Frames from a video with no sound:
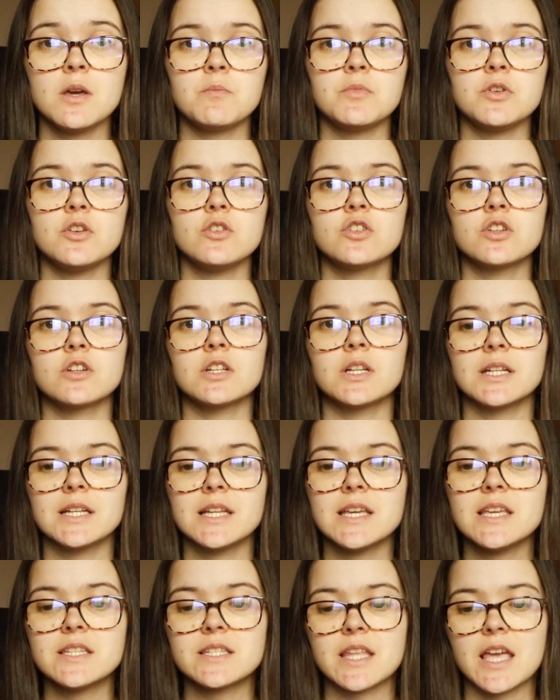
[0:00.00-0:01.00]
but you should at
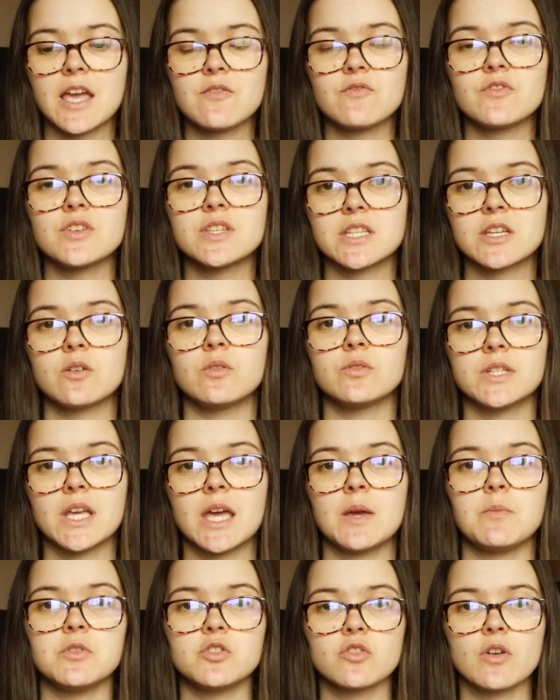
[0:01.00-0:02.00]
least every single
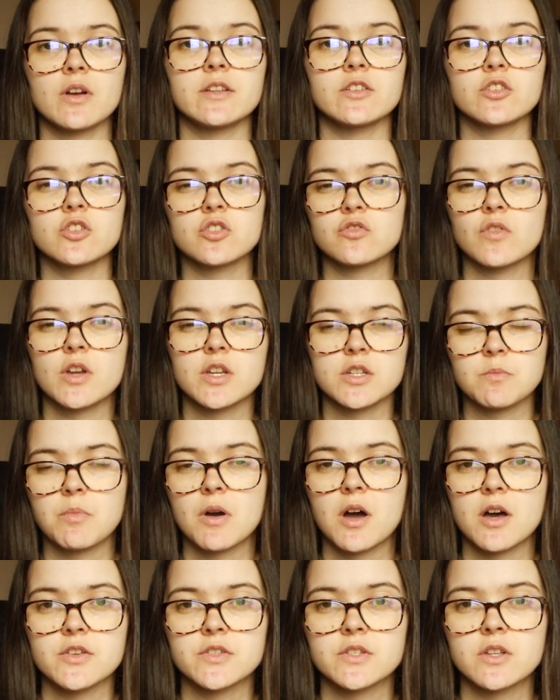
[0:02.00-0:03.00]
day be trying to stretch
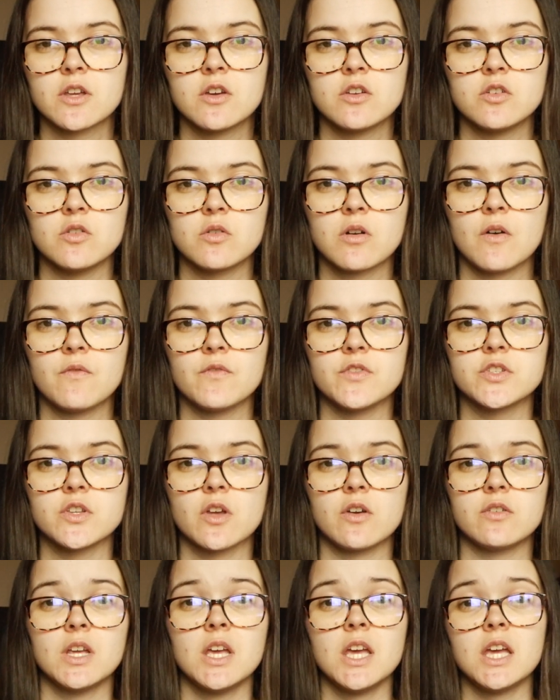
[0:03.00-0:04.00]
past your comfort
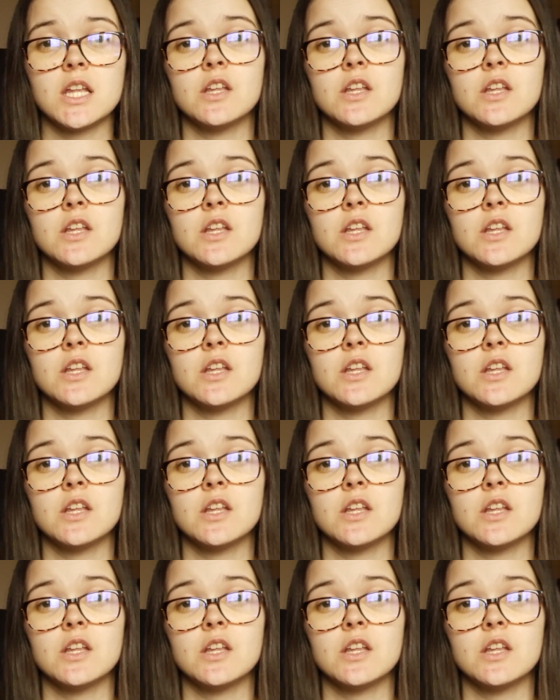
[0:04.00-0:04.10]
zone.